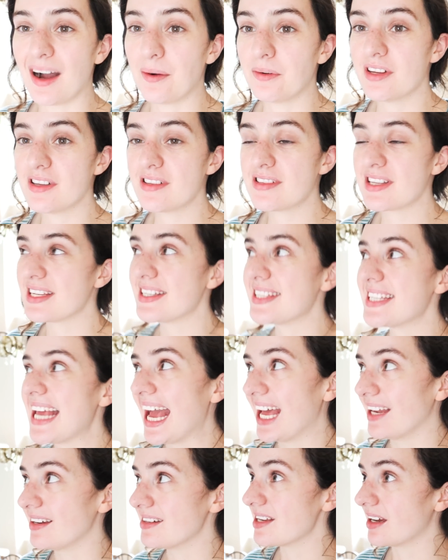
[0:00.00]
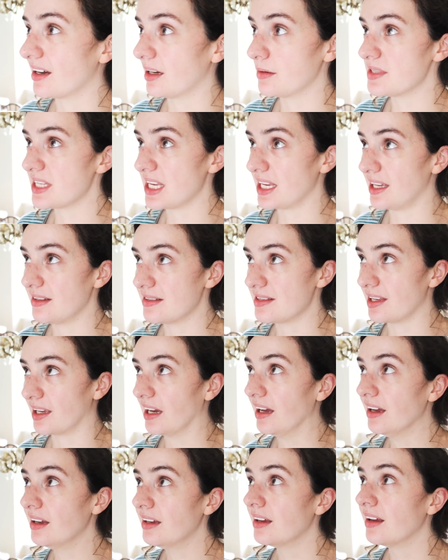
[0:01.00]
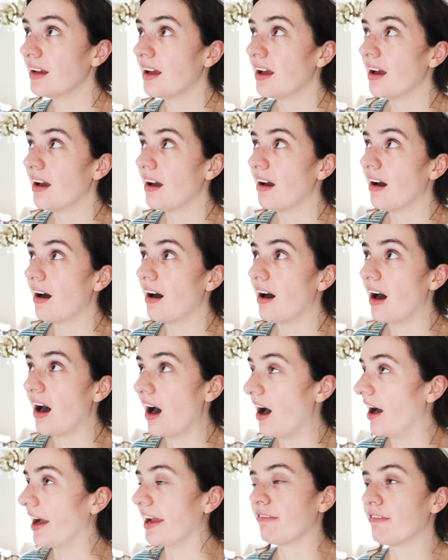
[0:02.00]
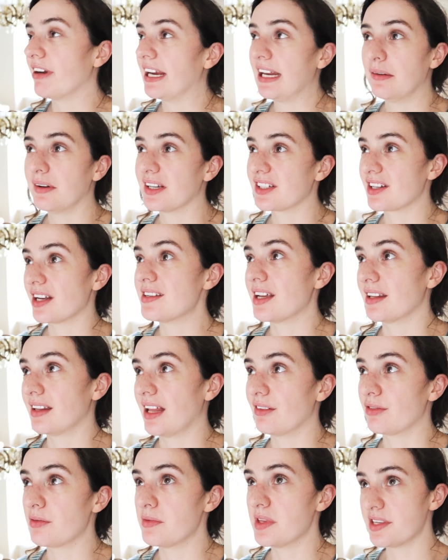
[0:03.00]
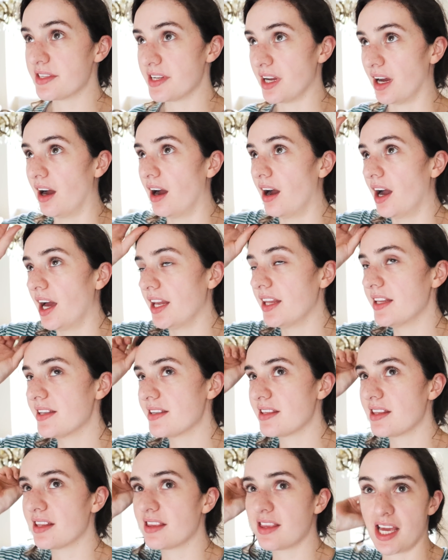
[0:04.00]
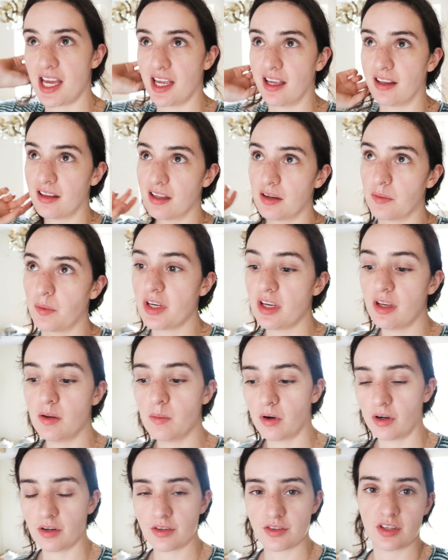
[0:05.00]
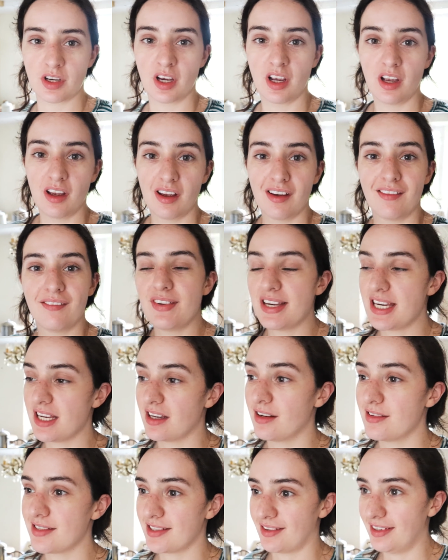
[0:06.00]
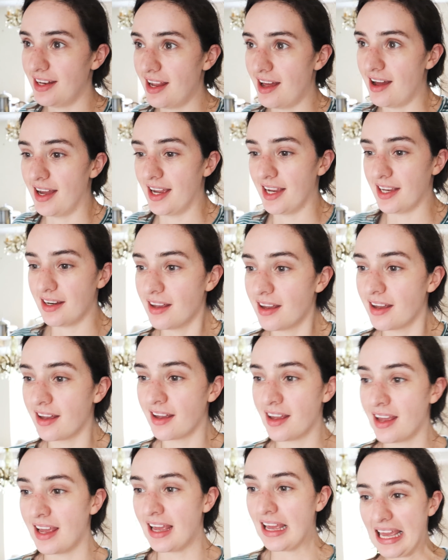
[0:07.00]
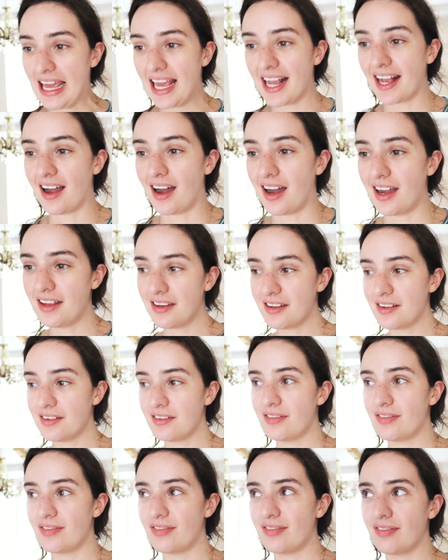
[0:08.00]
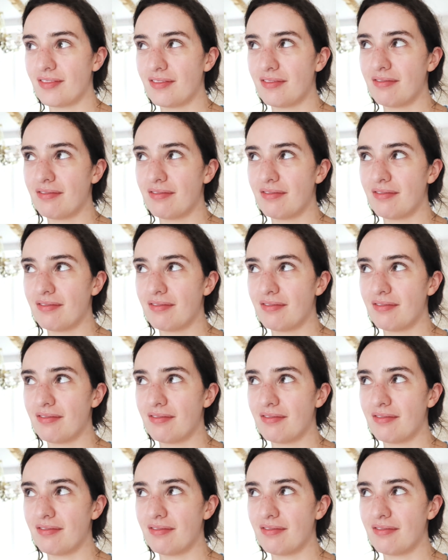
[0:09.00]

Was 10 times easier. I really wish I'd done that from the start. And this is the thing, that when you watch videos online, it kind of